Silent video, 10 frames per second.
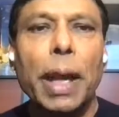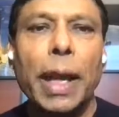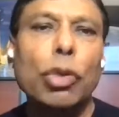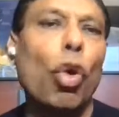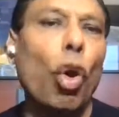
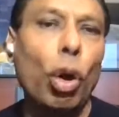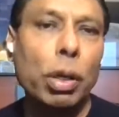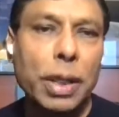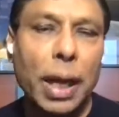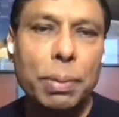at all
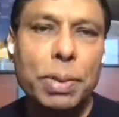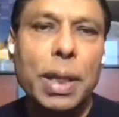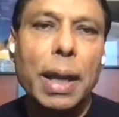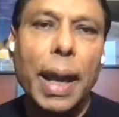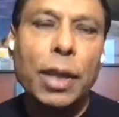times,
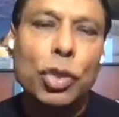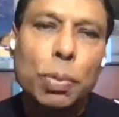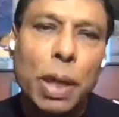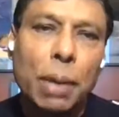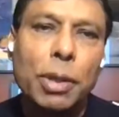and to
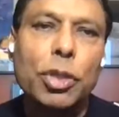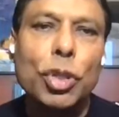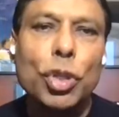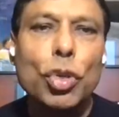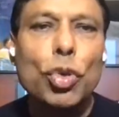be able to
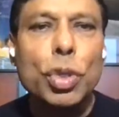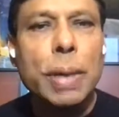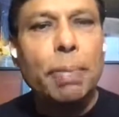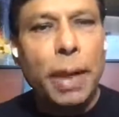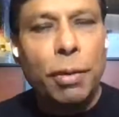use,
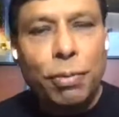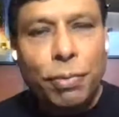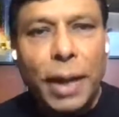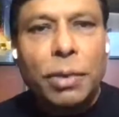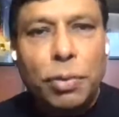in
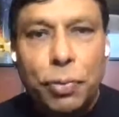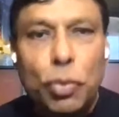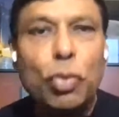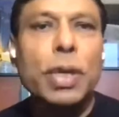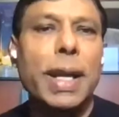fact,
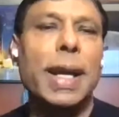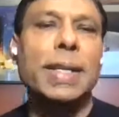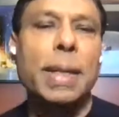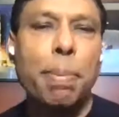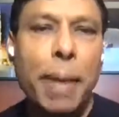food
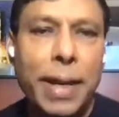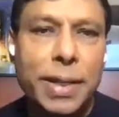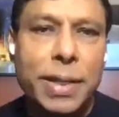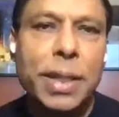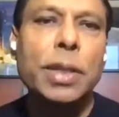as a
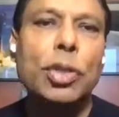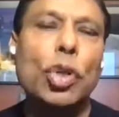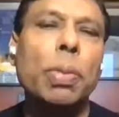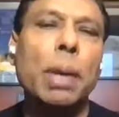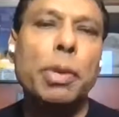medicine
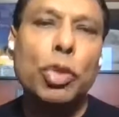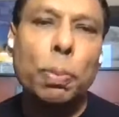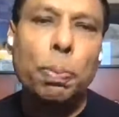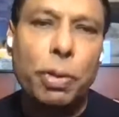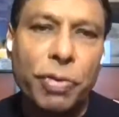to be able to
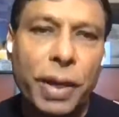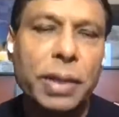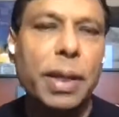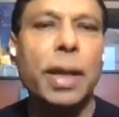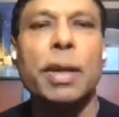
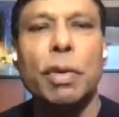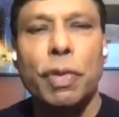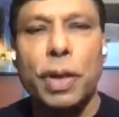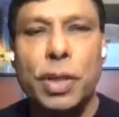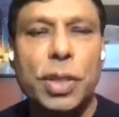prevent and
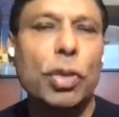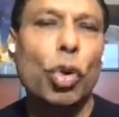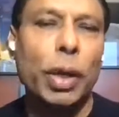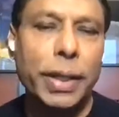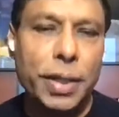reverse
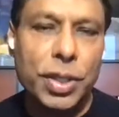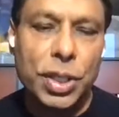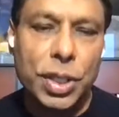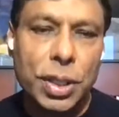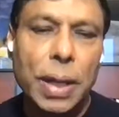chronic
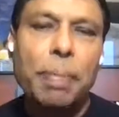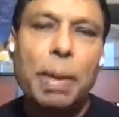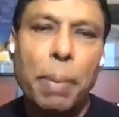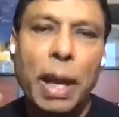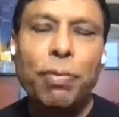diseases.
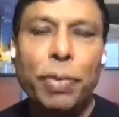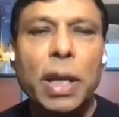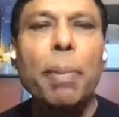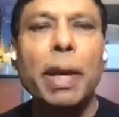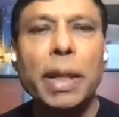My
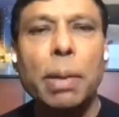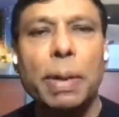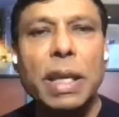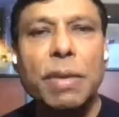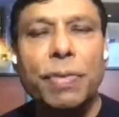fundamental
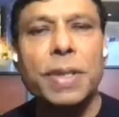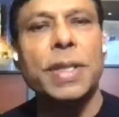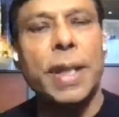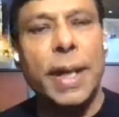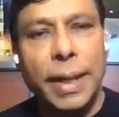belief is
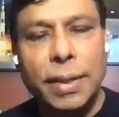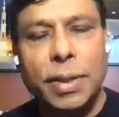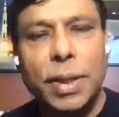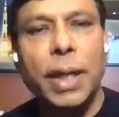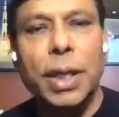in the next
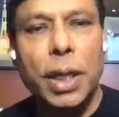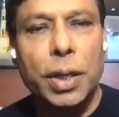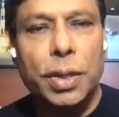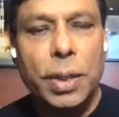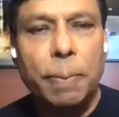10
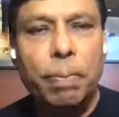years,